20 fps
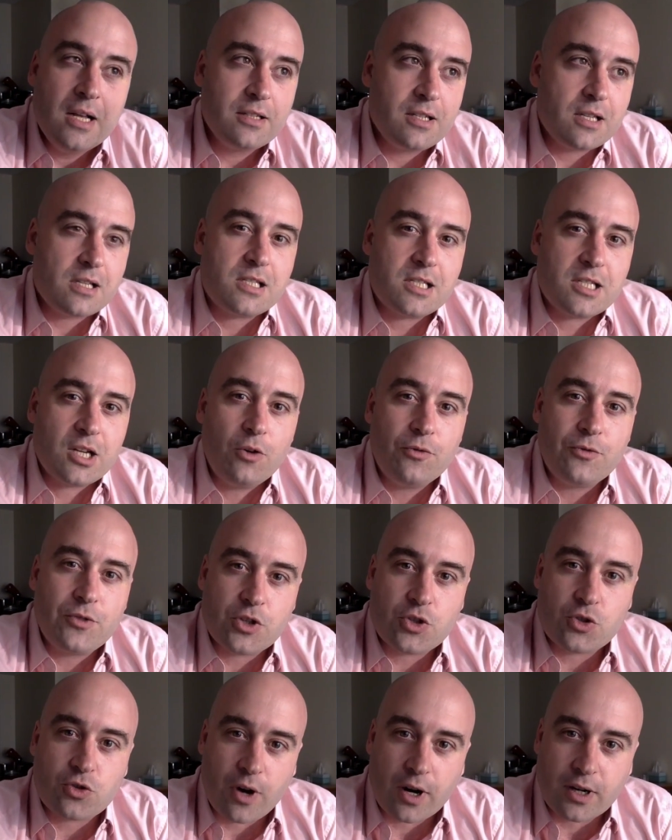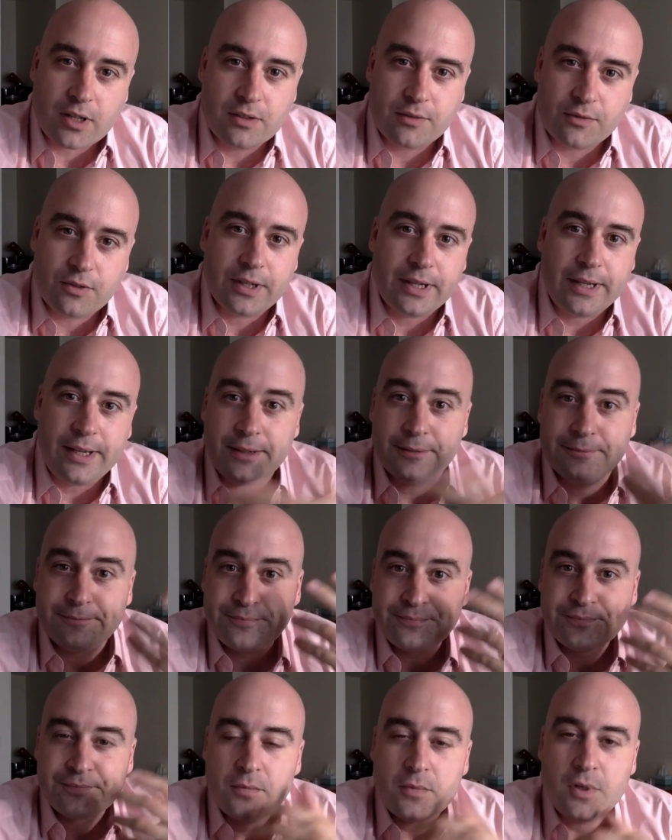to self-destructively,
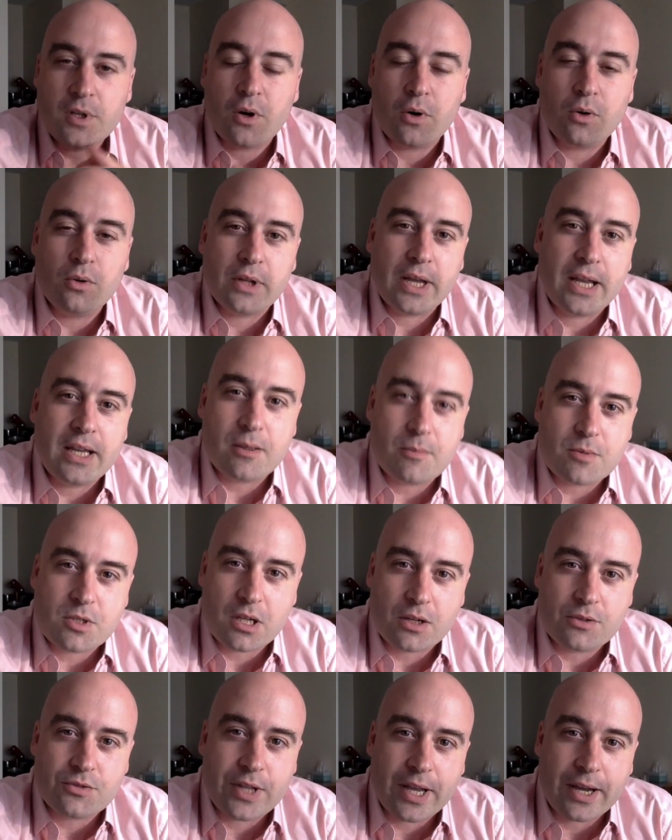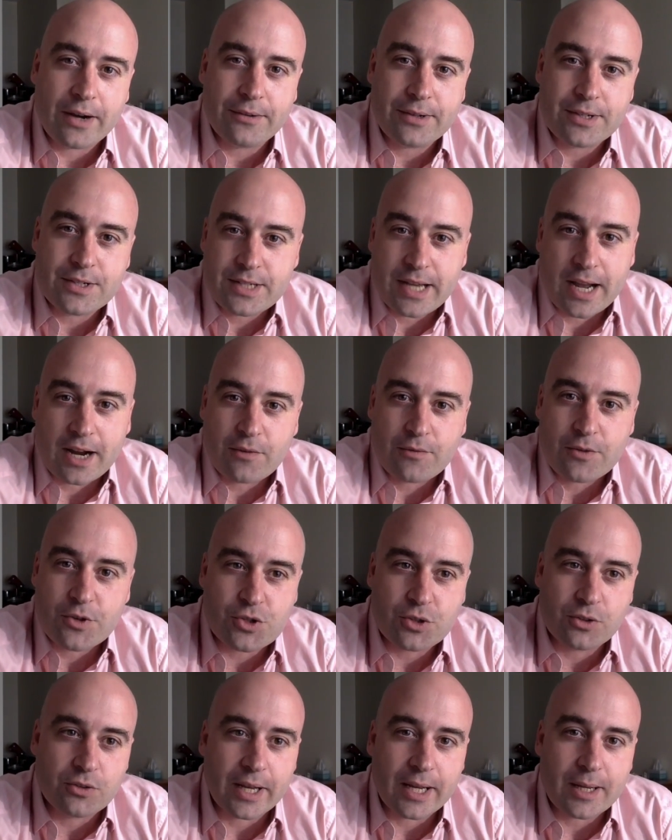lay themselves down as
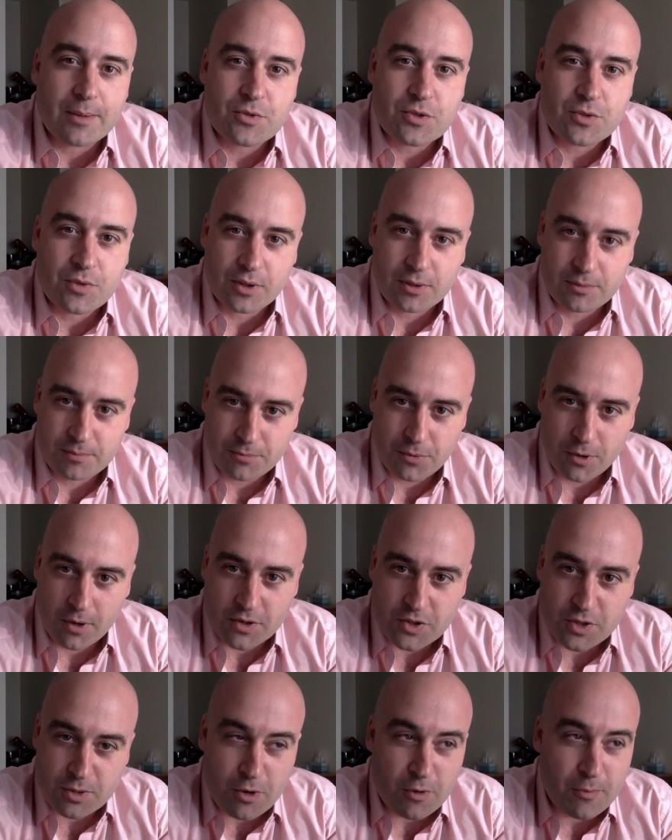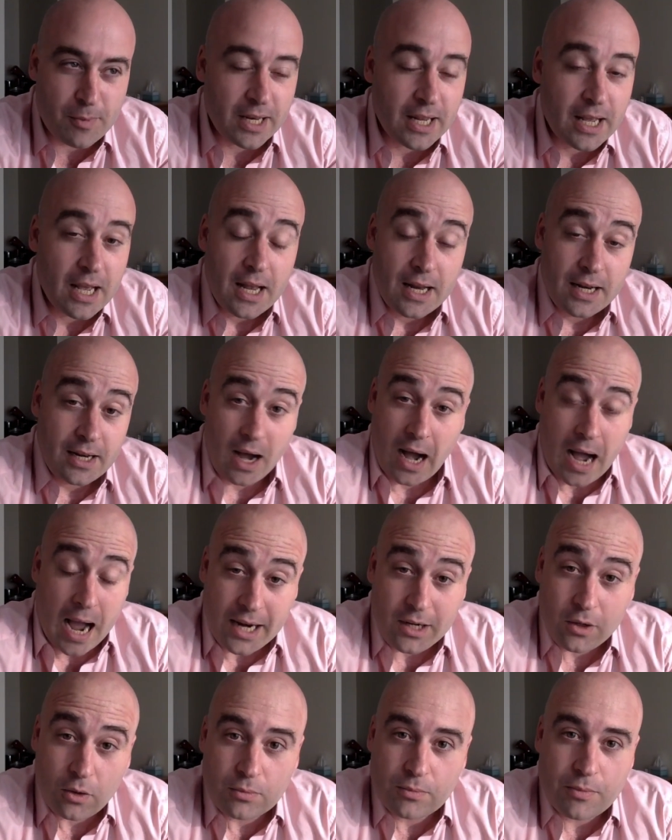sacrificial lambs for the progress of the movement. Now,
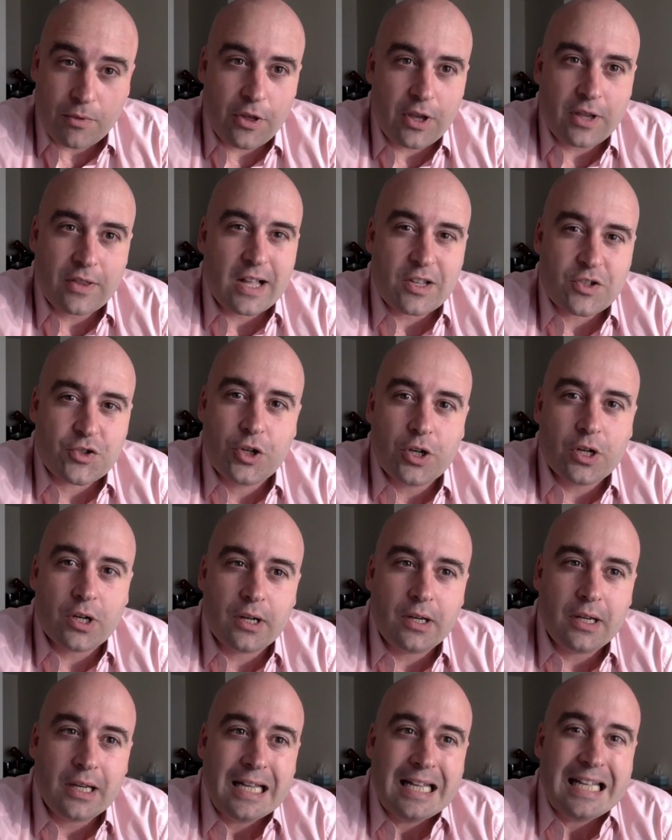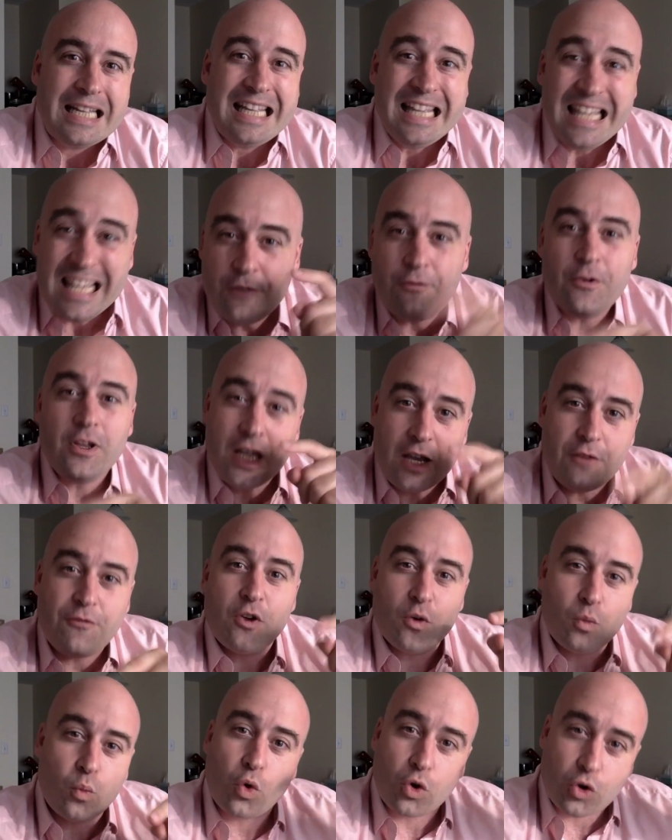I don't think that's good, even if
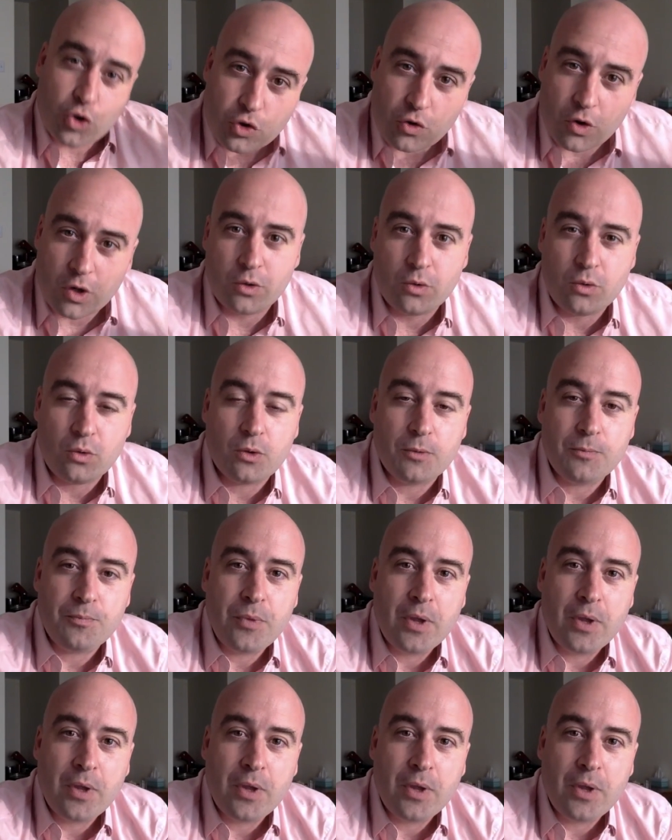it were true.